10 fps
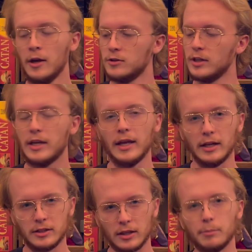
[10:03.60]
to get
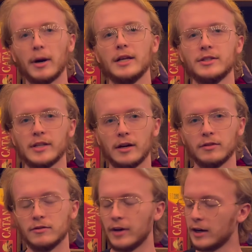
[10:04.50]
into the mindset of
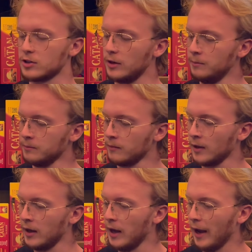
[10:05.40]
the faction.
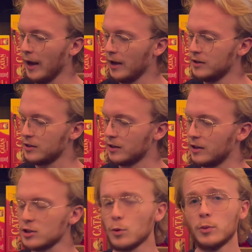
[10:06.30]
And
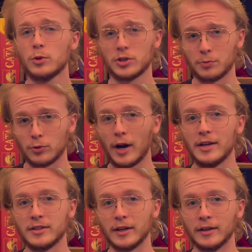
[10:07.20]
this one was
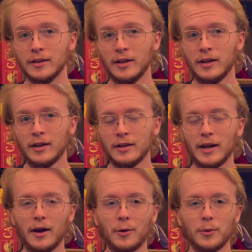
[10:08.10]
surprising.
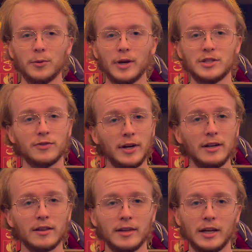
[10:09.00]
Now, it's funny
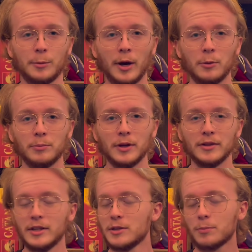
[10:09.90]
to think about,
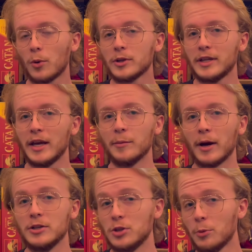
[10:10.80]
but this board game
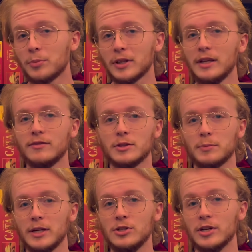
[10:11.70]
I don't believe is
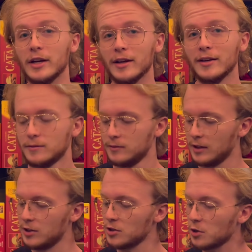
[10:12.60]
PG.
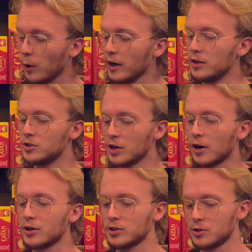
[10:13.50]
This is quite a
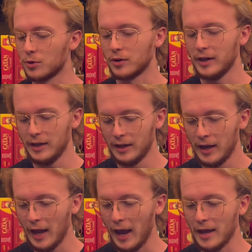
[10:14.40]
dark story,
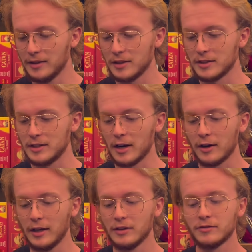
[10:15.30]
and this
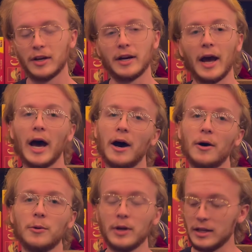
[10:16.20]
Darien von
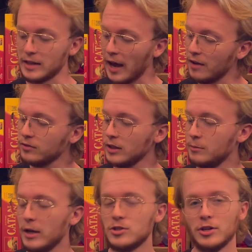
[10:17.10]
Howe is heavily
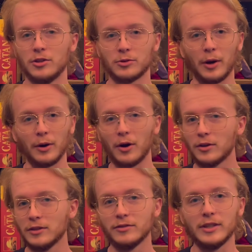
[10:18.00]
mentioned throughout
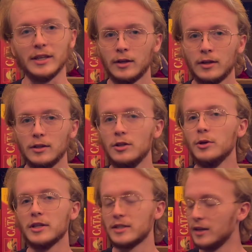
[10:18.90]
all of the
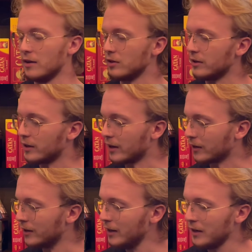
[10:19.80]
units and everything
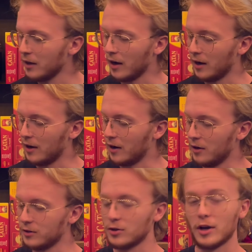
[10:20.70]

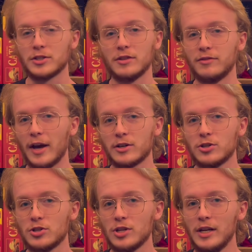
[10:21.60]
across the
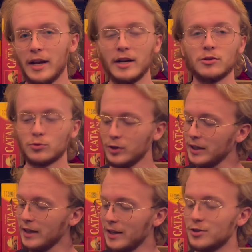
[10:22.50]
faction sheet, and it
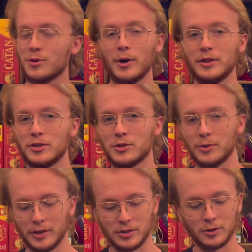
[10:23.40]
really is quite the
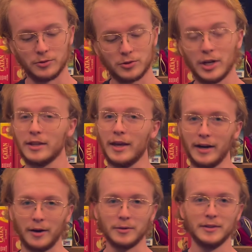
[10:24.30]
story, so check that
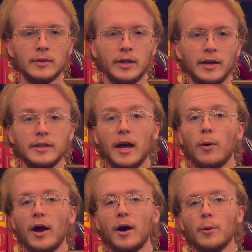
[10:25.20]
out. Now,
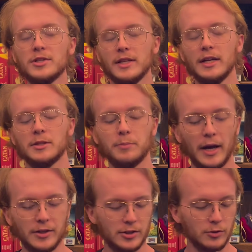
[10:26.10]
I always think it's
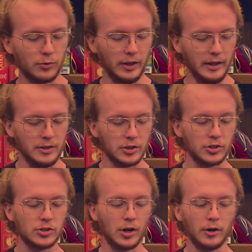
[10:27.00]
best, really, to
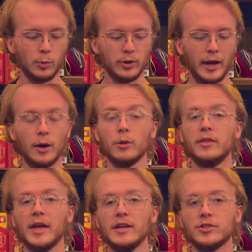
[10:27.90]
start with how
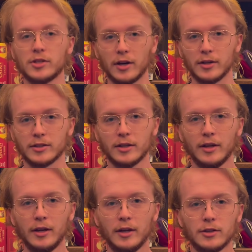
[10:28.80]
they start.
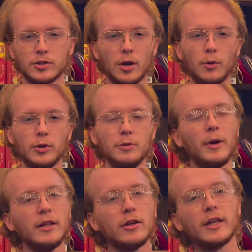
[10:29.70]
So you
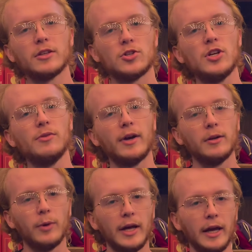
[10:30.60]
might look at the sheet right
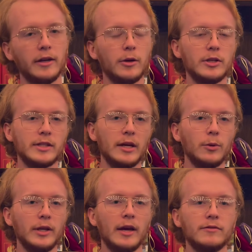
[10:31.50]
away and notice they
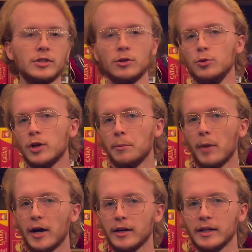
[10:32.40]
only have 2
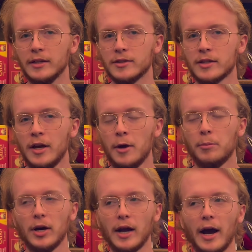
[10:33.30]
commodities,
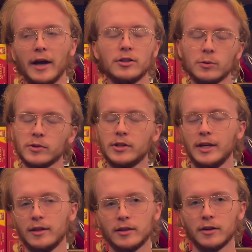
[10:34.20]
but I don't
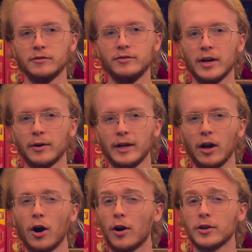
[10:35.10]
think they're very
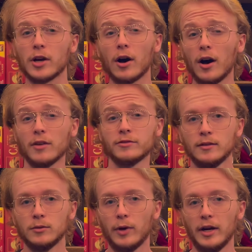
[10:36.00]
hard off
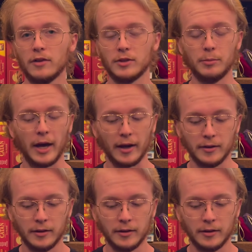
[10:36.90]
right off the bat.